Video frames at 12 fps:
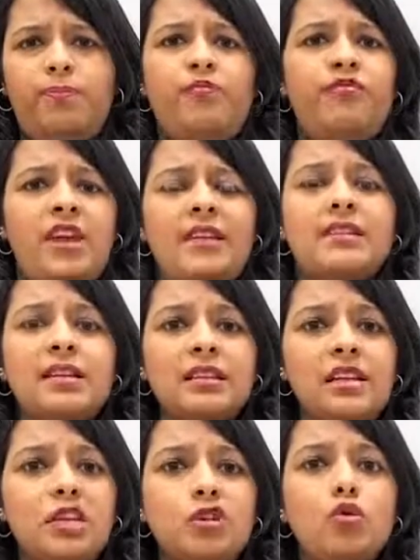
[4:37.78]
facing
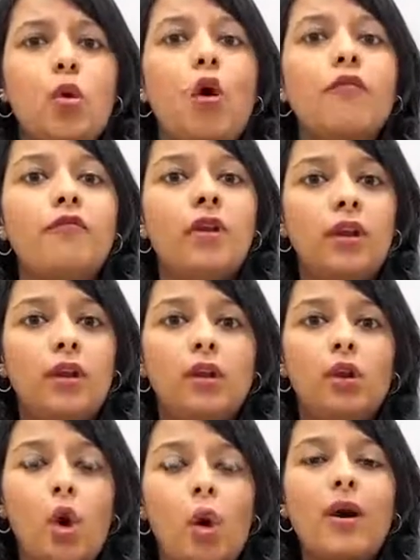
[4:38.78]
the issue of
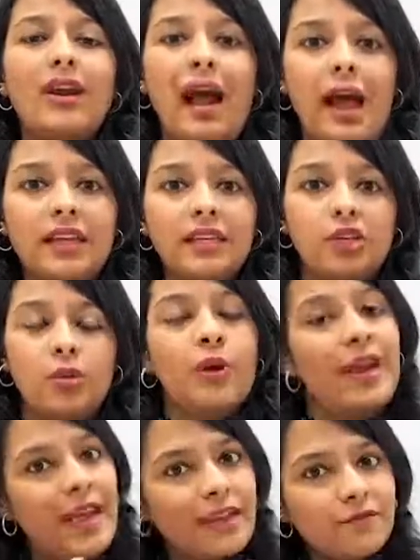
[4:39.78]
lower IQ.
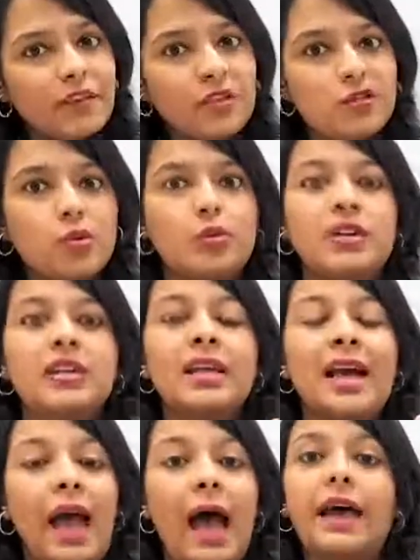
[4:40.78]
Every student
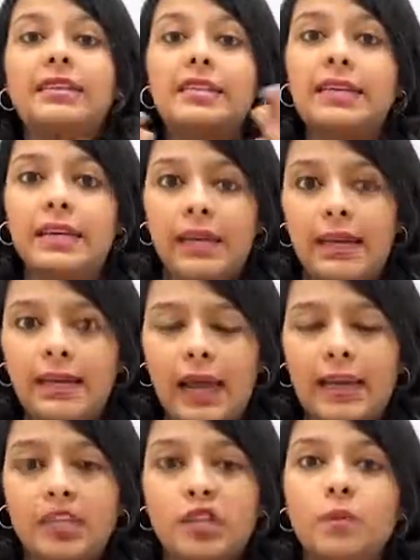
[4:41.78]
has great
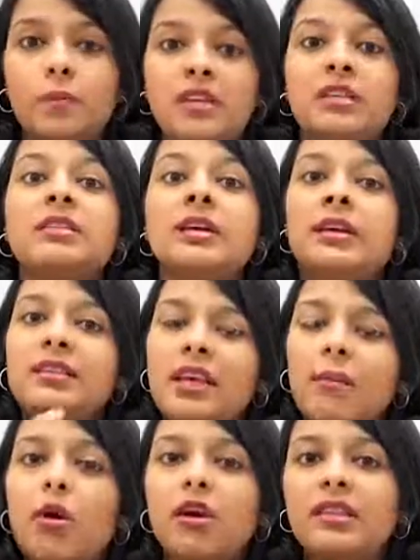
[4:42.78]
IQ because
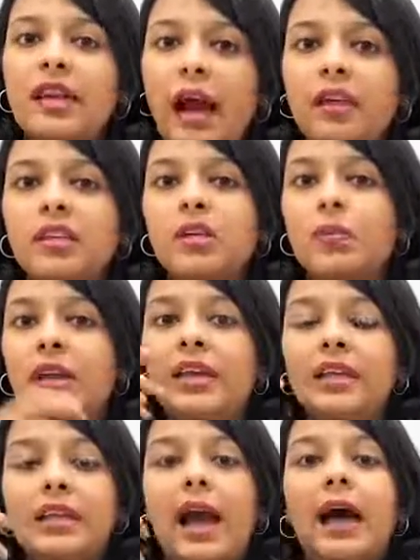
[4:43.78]
some or the other way
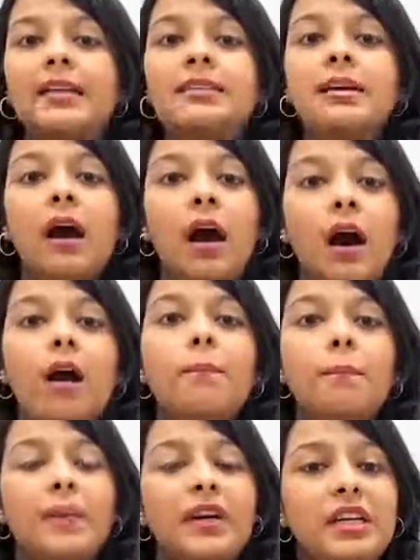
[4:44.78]
he has
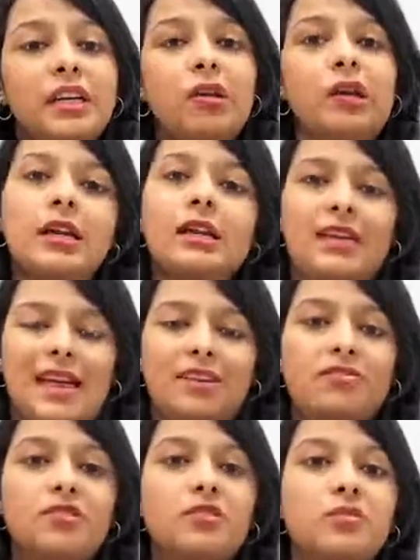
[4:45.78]
a particular
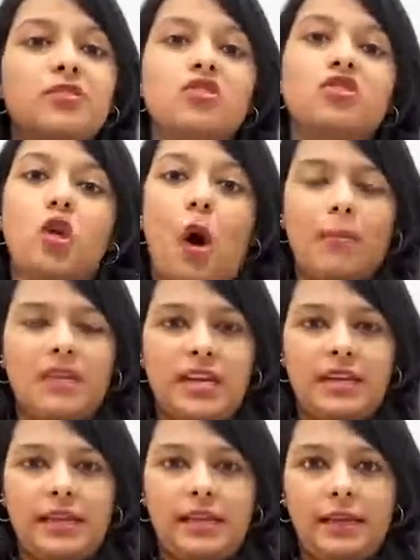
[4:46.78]
intelligence which is
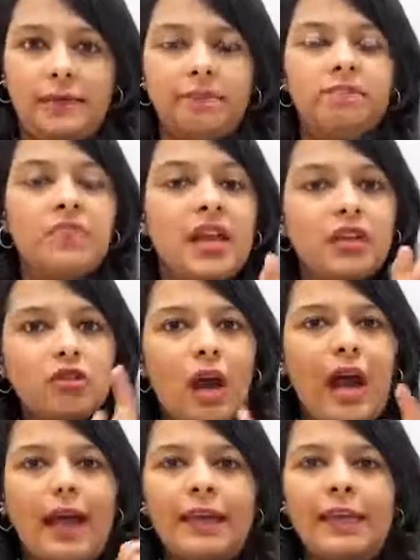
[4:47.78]
dominating him. So
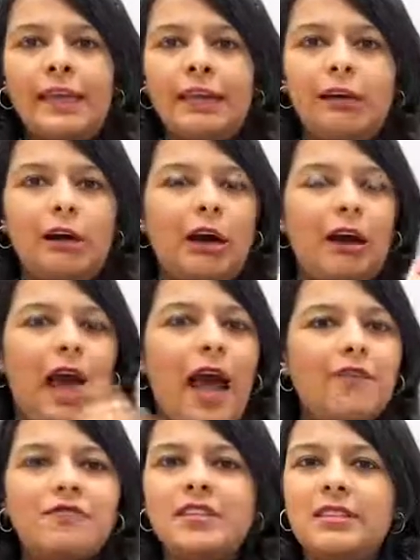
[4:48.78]
I
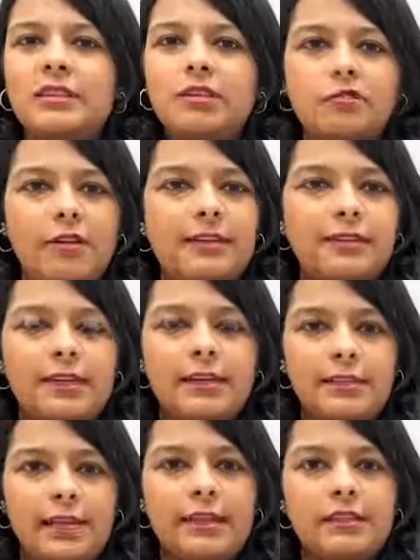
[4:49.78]
have this
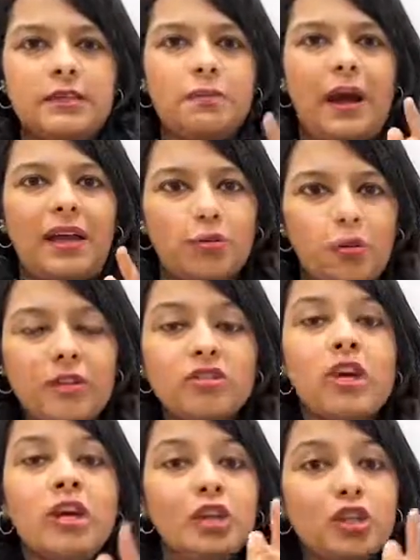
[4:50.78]
interesting test by which
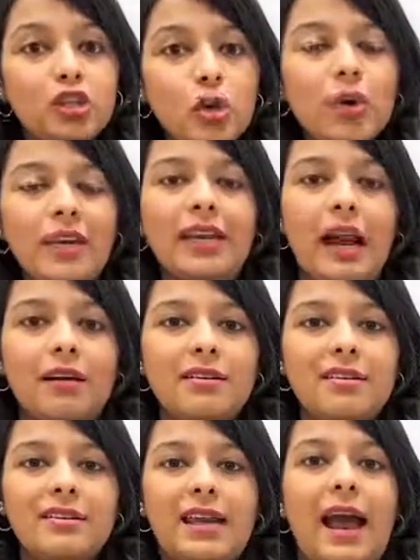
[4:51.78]
you can
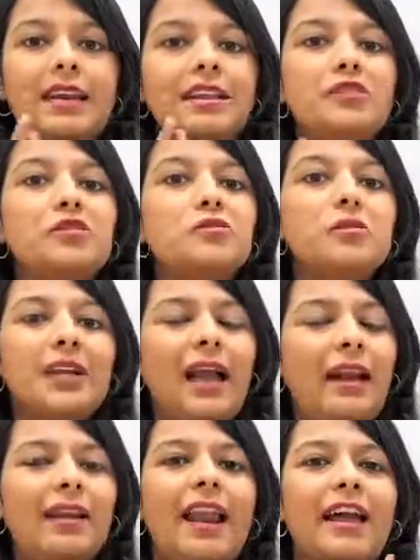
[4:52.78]
understand and you can
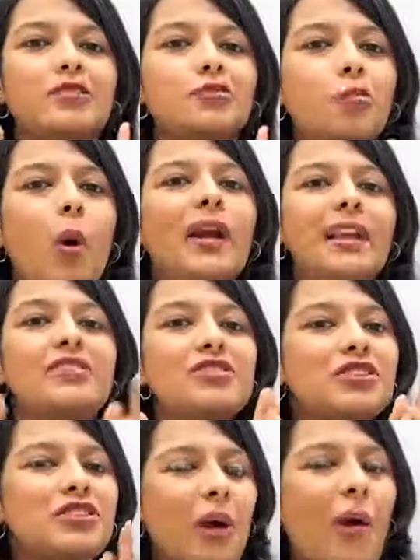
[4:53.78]
analyze what is
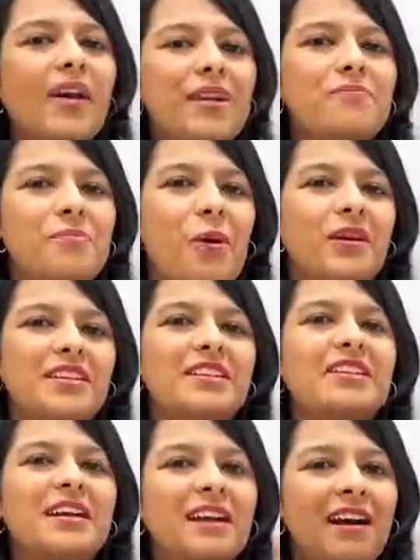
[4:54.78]
your
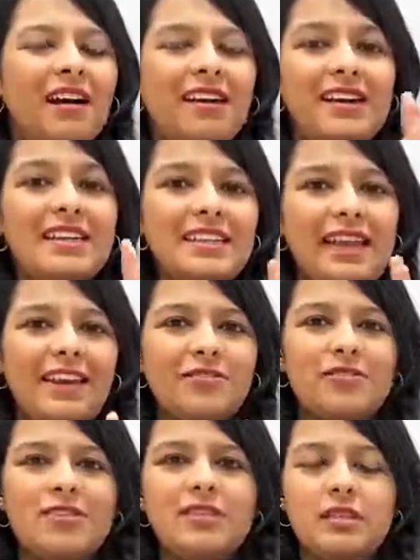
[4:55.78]
important
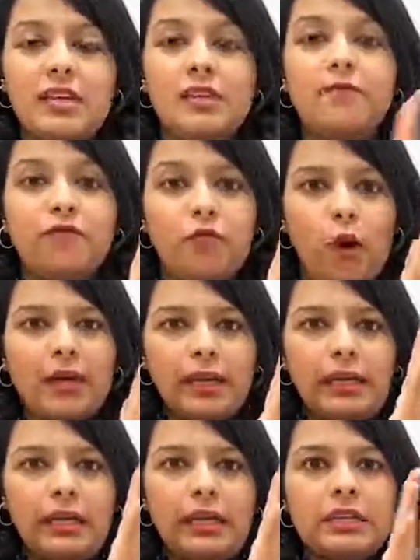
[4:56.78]
intelligence stream,
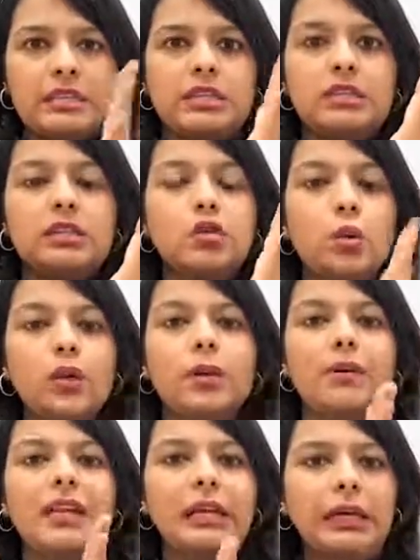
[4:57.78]
what is the
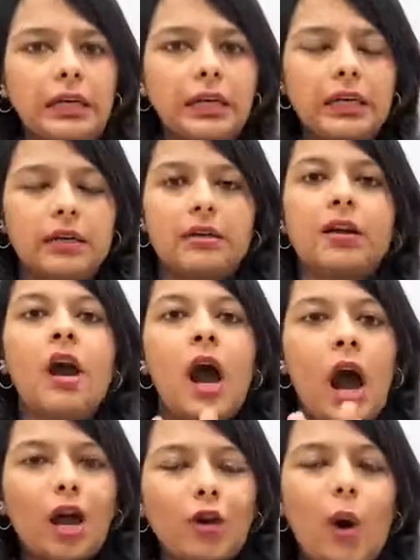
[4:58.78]
suitable career
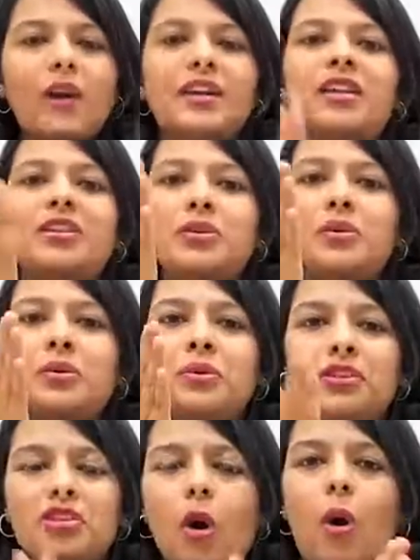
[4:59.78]
according
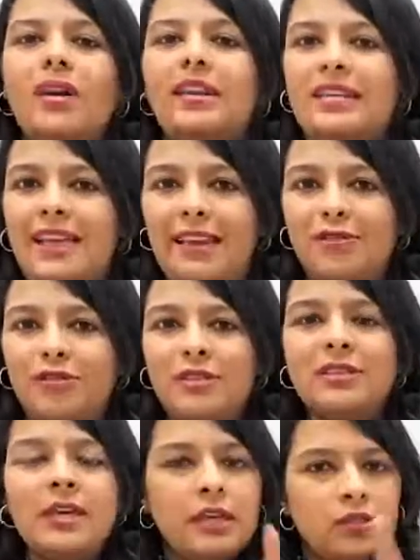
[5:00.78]
to your
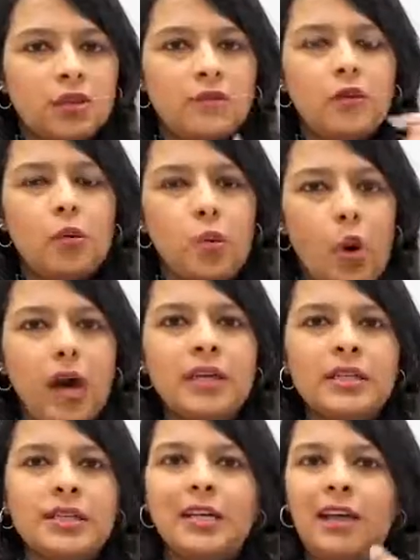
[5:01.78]
intelligence. So if you want